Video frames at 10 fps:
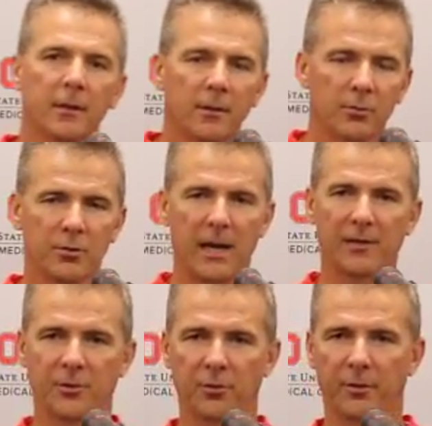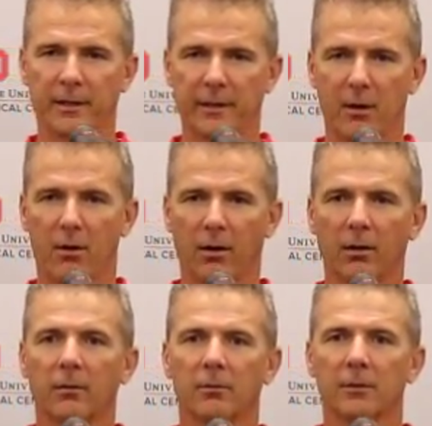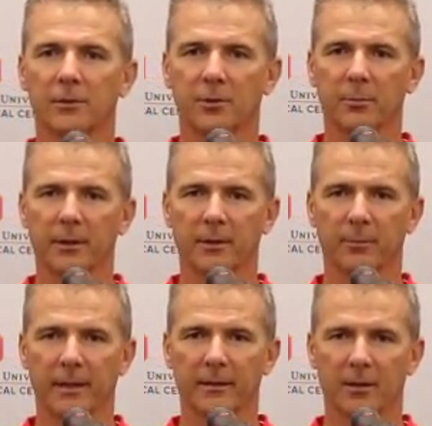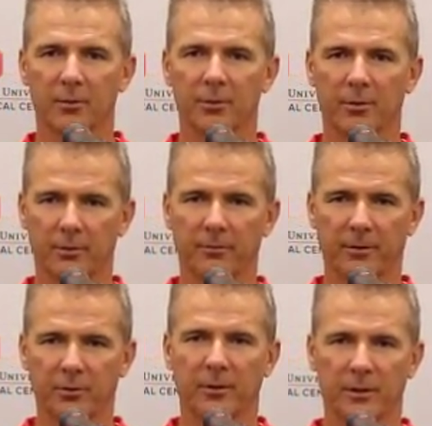Whose guys do you think they are once you become the head coach? They're officially